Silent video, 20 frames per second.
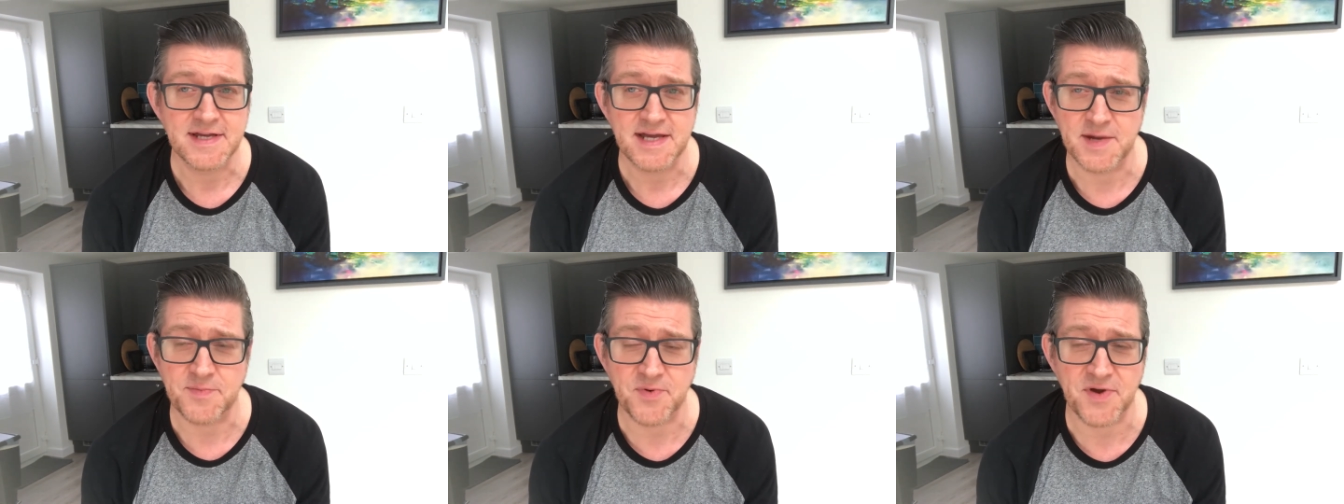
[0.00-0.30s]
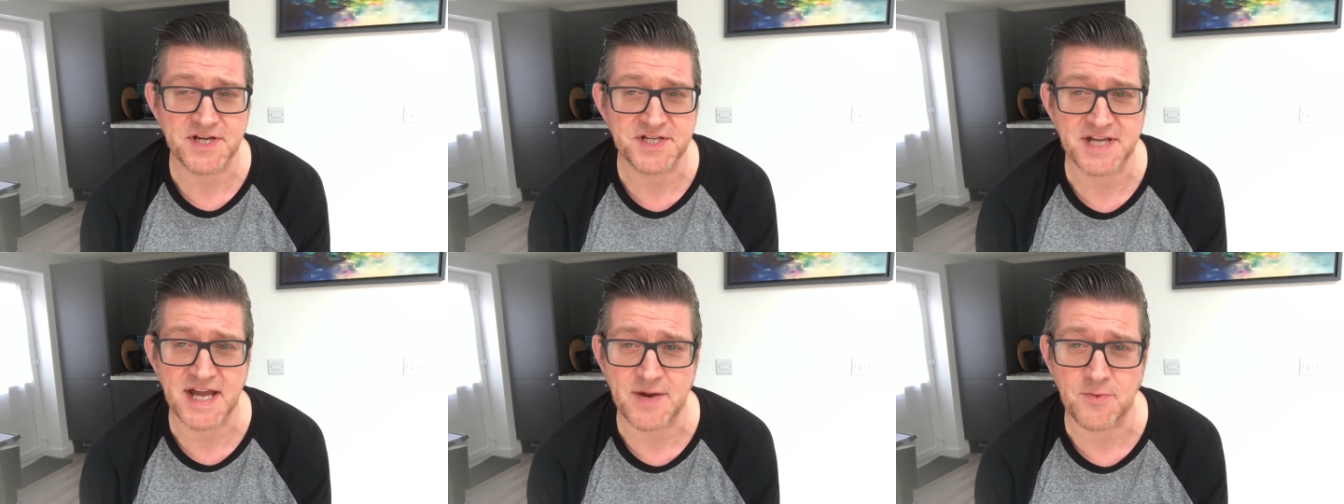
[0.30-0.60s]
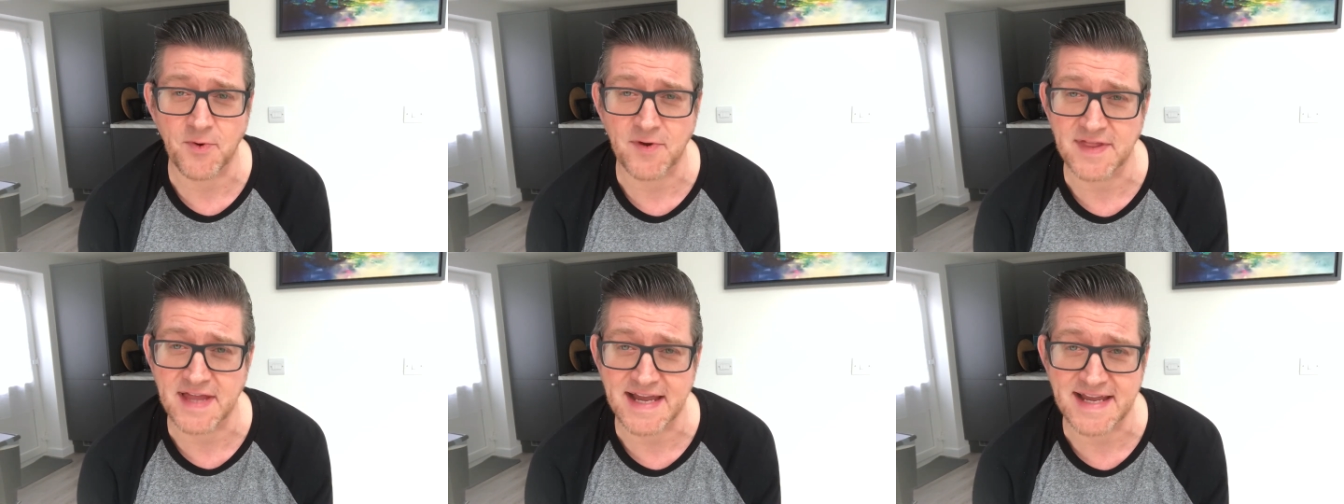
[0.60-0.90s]
appreciate
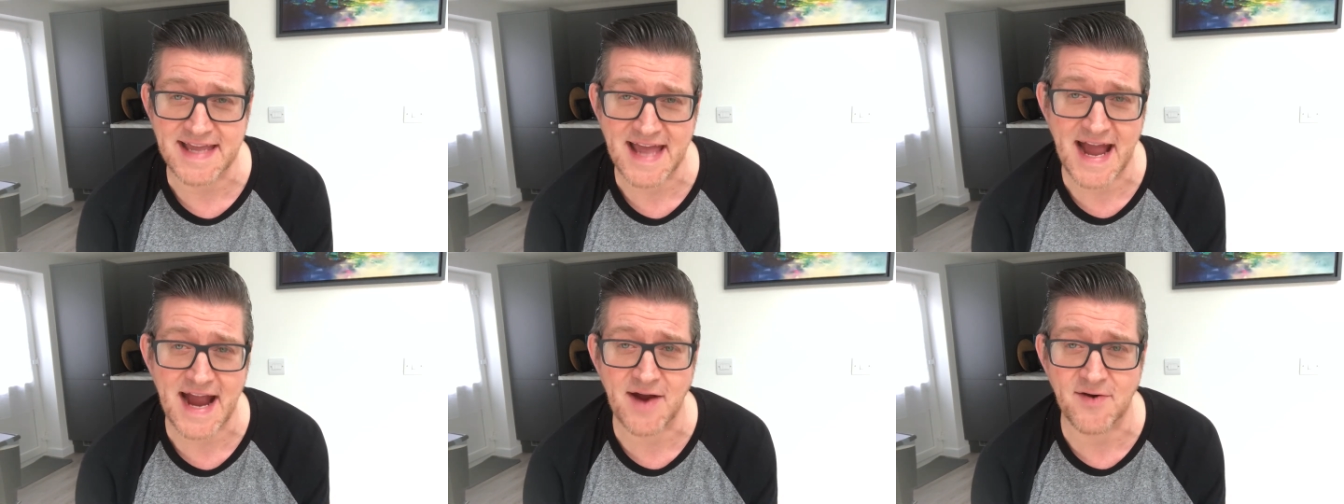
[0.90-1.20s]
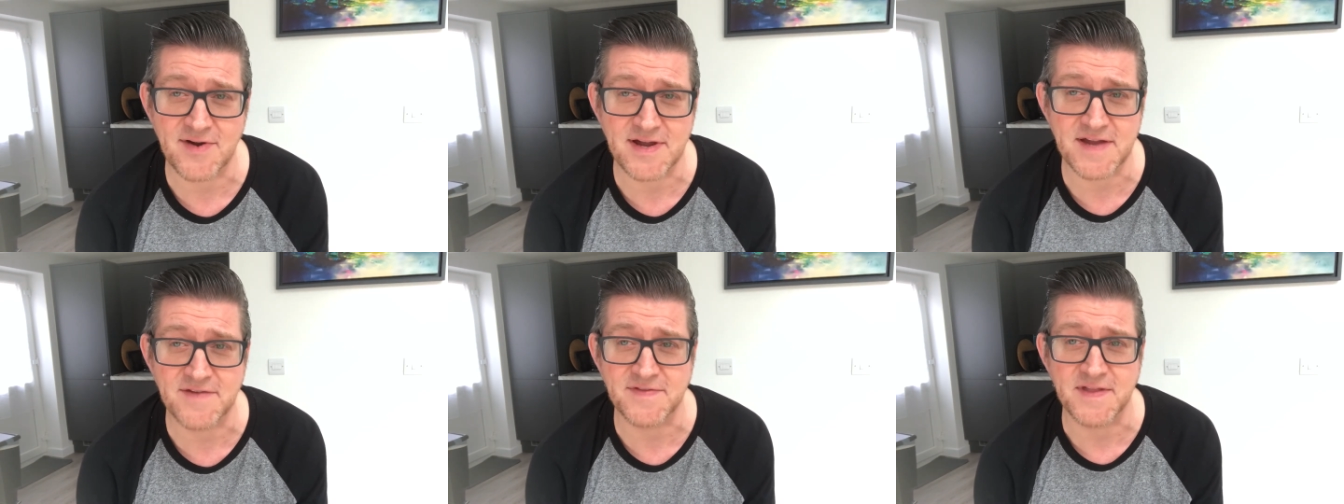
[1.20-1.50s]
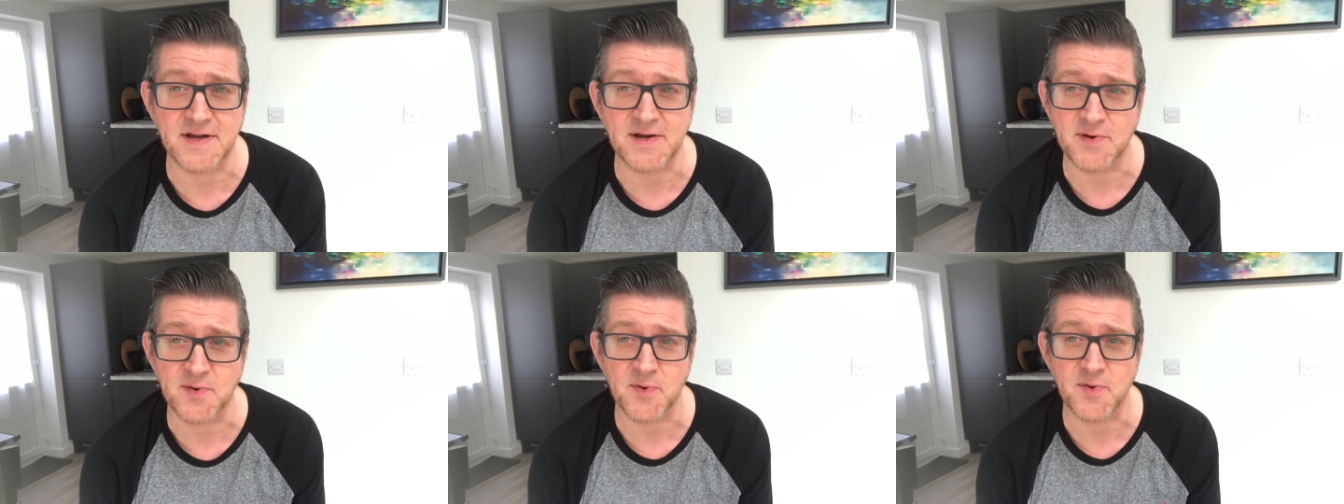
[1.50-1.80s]
what they carry of
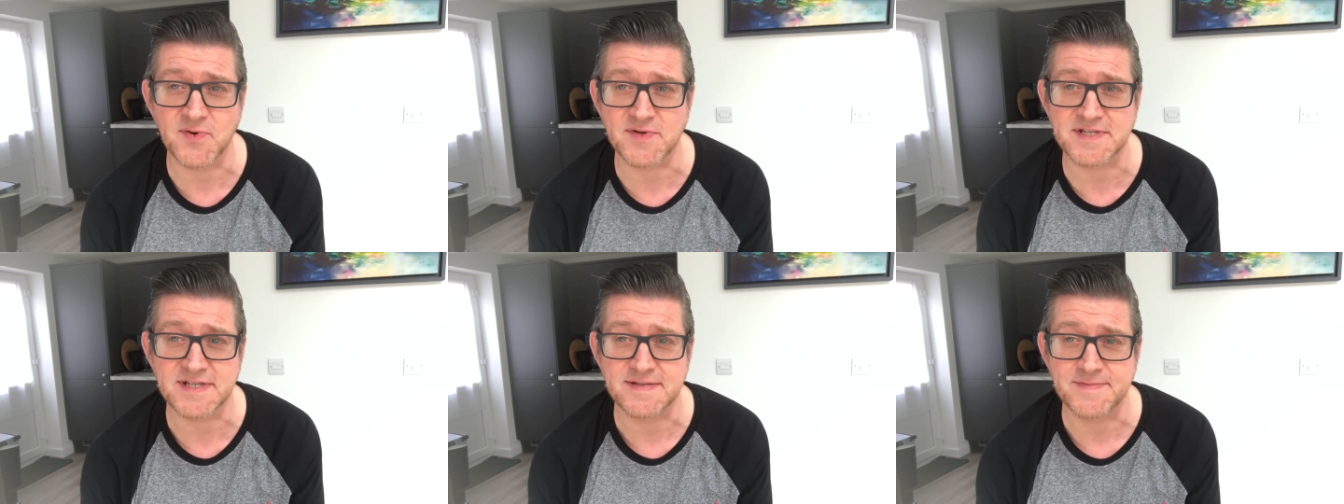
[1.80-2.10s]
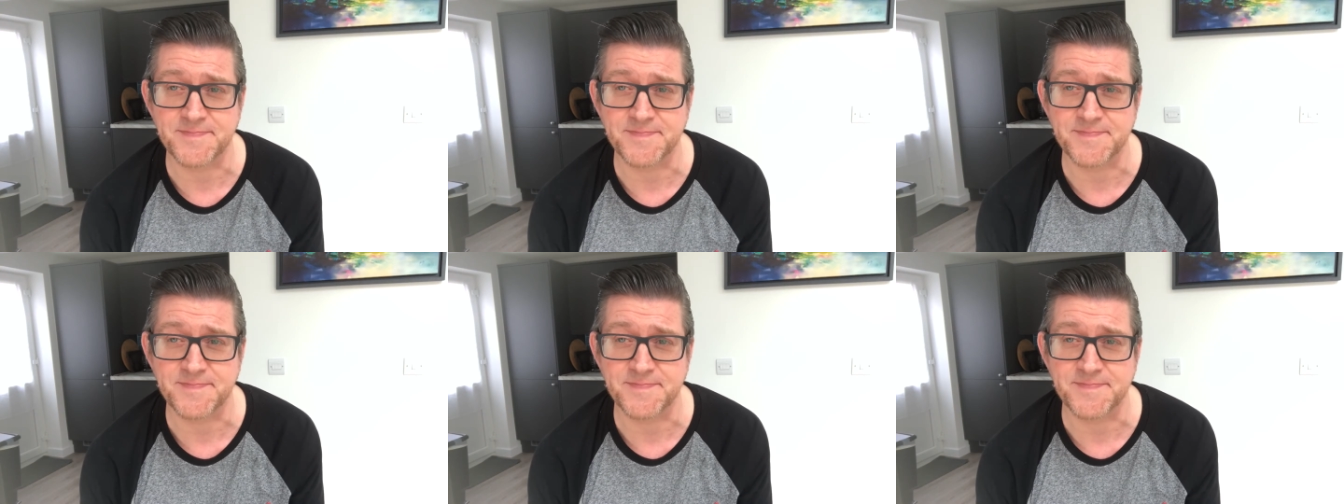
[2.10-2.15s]
the Lord,